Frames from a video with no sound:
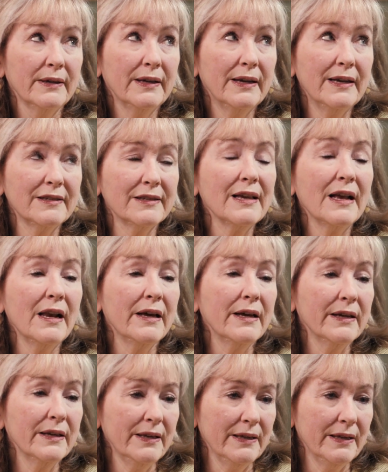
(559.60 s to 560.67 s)
Cela
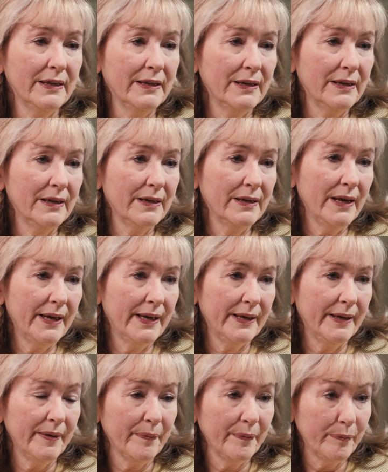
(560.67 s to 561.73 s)
in
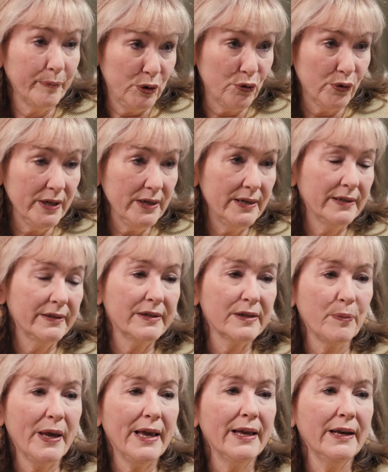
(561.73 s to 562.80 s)
Madrid in Spain,